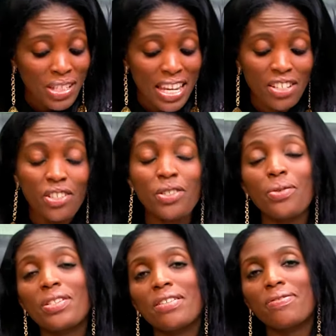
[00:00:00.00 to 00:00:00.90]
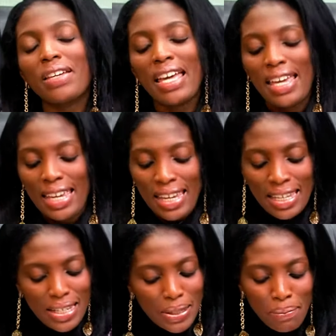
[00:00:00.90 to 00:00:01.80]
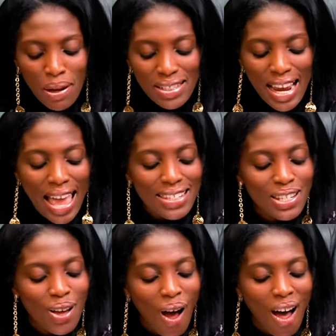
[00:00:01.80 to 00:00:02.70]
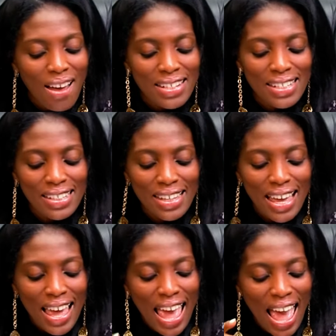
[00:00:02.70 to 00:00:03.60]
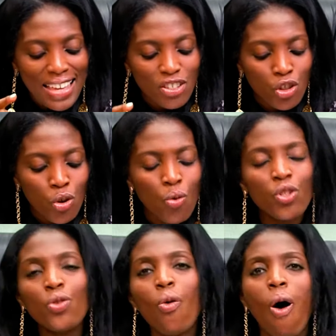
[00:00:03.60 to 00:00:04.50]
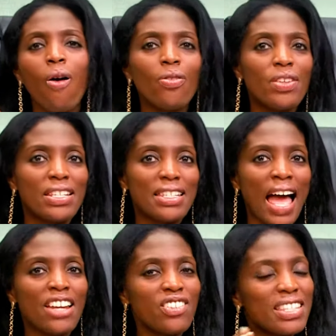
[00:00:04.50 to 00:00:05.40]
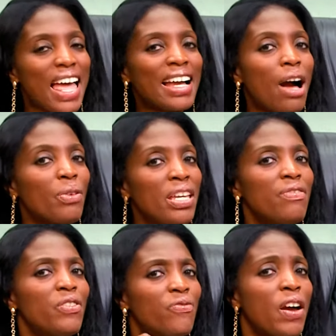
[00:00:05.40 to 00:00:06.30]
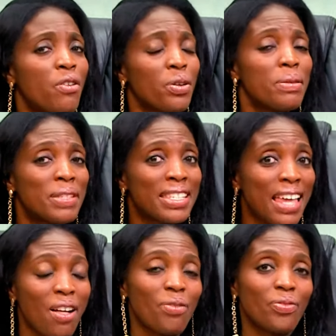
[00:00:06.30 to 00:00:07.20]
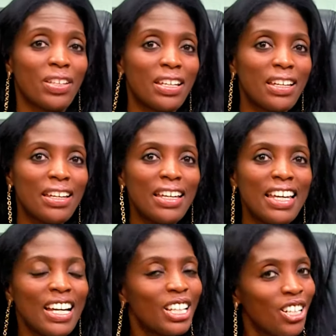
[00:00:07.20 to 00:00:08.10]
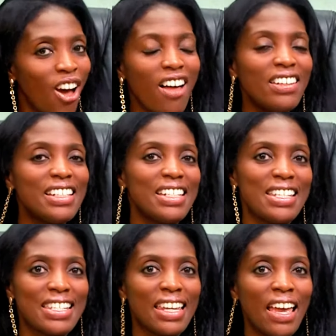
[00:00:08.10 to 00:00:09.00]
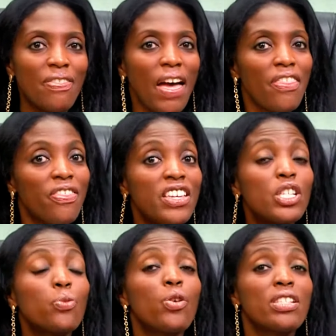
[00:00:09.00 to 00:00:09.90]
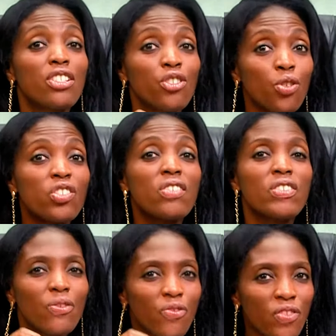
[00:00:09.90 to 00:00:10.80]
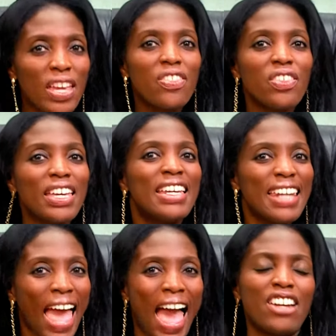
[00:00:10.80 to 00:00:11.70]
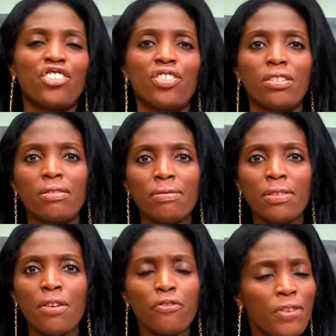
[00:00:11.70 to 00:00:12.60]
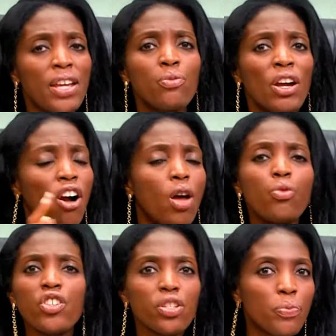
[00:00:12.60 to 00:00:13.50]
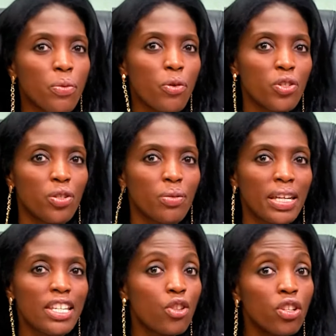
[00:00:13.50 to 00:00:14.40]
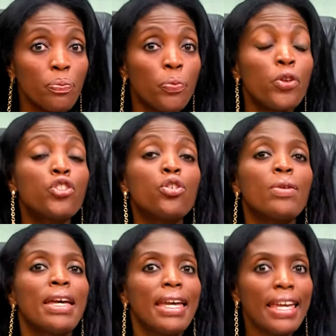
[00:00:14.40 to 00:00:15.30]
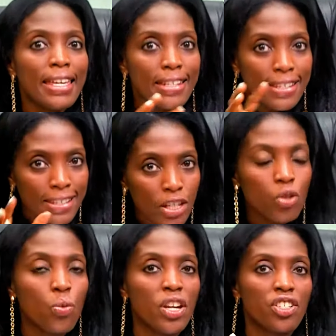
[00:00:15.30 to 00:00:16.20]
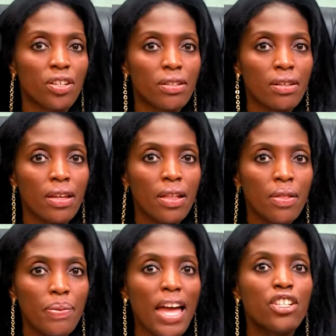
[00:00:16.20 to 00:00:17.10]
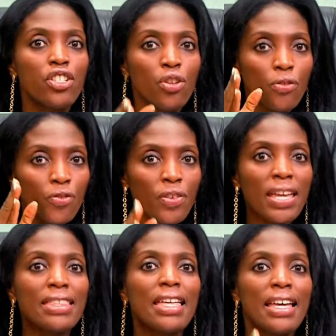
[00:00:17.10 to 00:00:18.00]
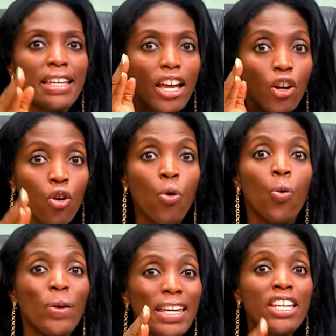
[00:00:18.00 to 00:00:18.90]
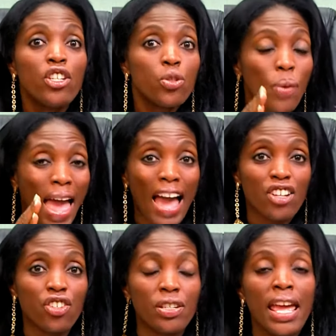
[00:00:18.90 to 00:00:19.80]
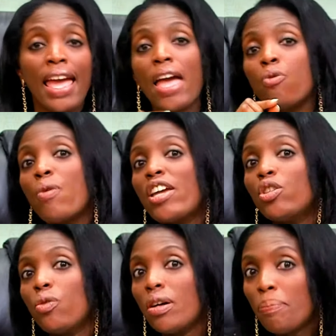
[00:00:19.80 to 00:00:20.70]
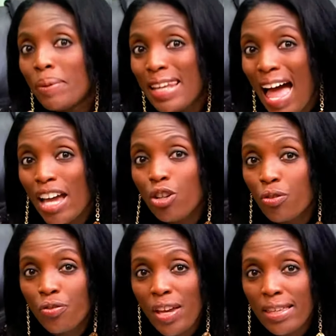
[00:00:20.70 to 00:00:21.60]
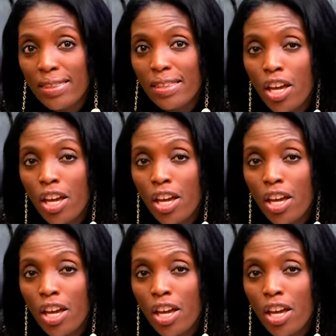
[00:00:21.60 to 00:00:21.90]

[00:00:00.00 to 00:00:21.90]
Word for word: said to Joseph, Inasmuch as God has shown you all this. I just like how even Pharaoh himself acknowledges that this was Joseph's faith in action. Friend, when God wants to promote you, He's going to put you in a situation that your faith can go into action. And when you apply your faith,